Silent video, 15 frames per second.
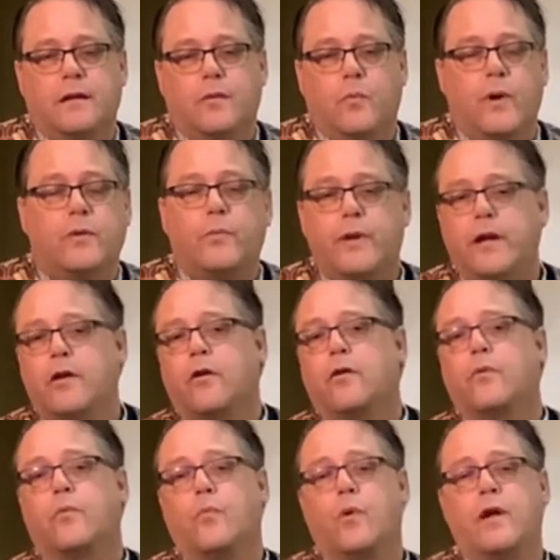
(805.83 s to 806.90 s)
When, we are,
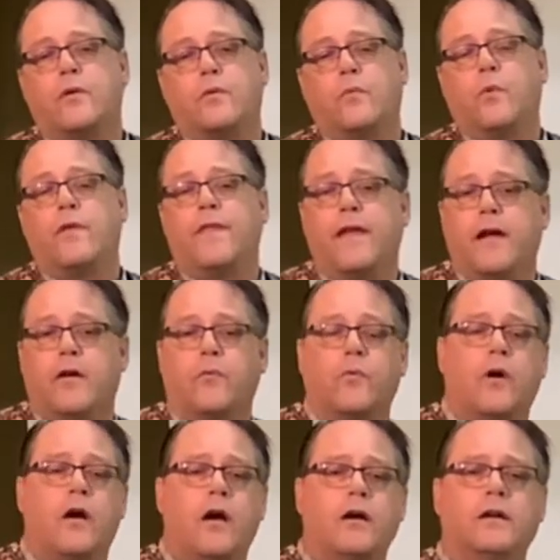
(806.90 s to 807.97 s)
when, when they are
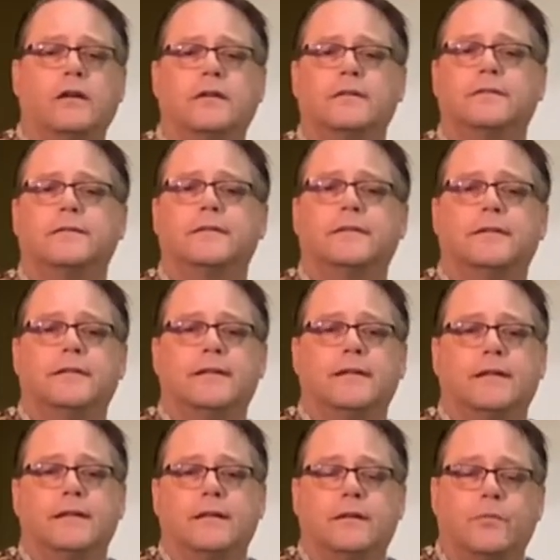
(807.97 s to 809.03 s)
wrong,
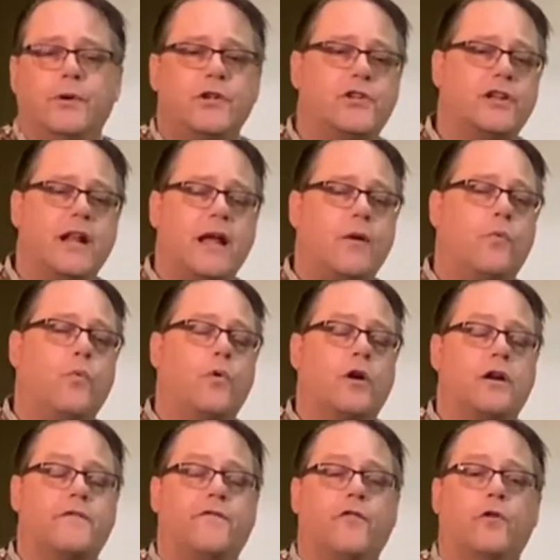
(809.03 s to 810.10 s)
we should
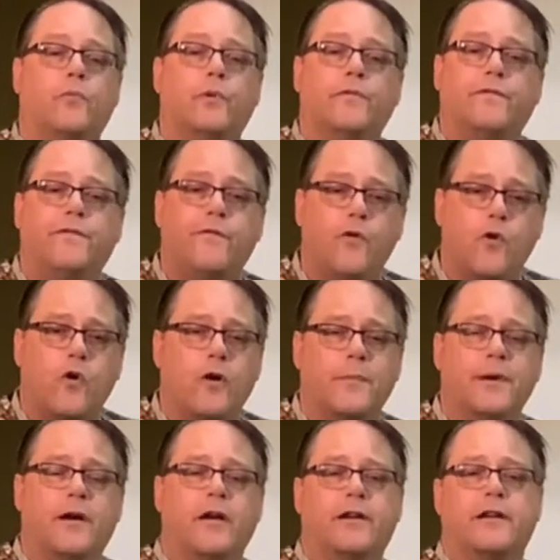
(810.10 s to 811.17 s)
work for
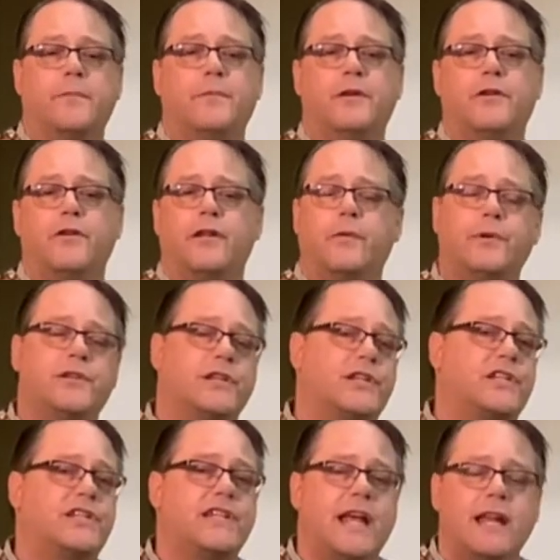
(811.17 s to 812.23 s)
reform in our community, which
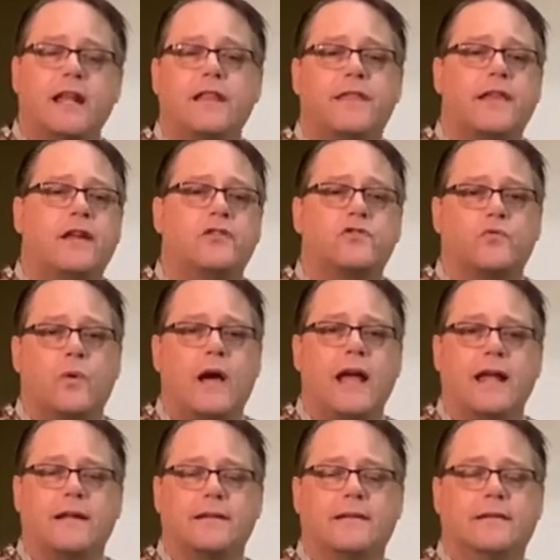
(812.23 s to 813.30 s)
is setting things
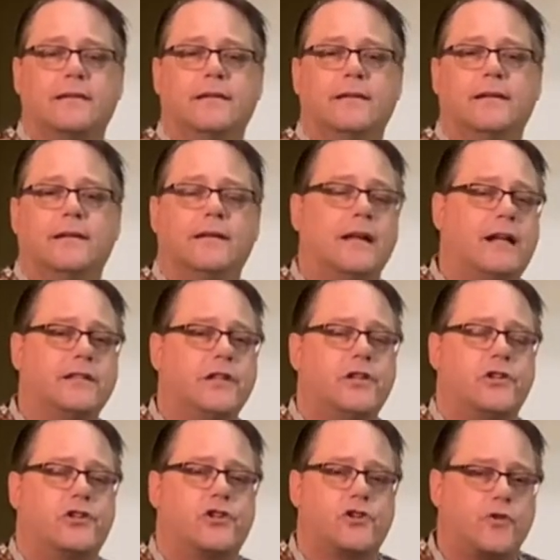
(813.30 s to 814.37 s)
right, not the
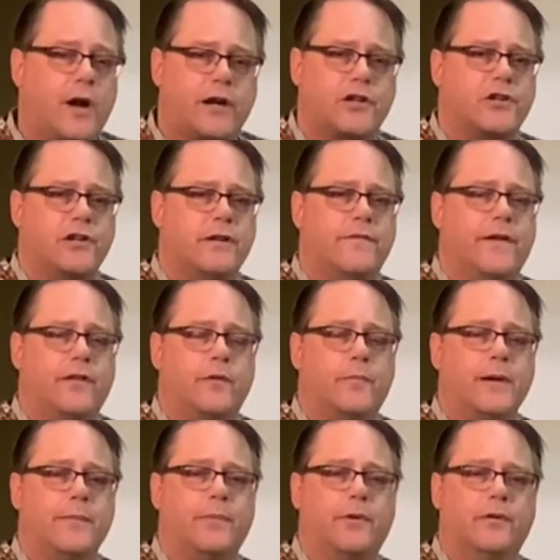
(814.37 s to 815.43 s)
destruction of other
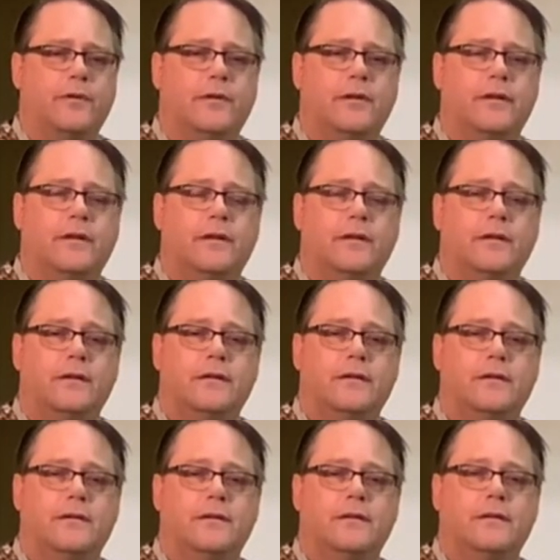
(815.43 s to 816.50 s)
people,
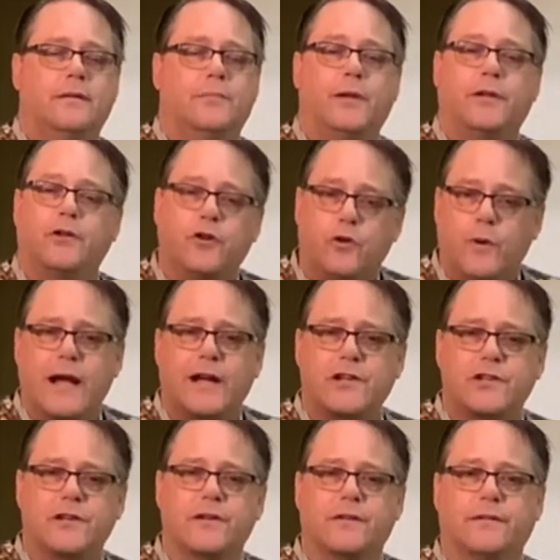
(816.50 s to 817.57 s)
but
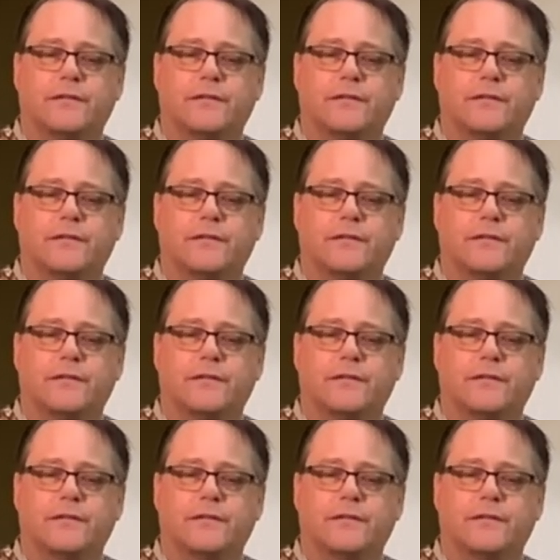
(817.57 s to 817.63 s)
correction.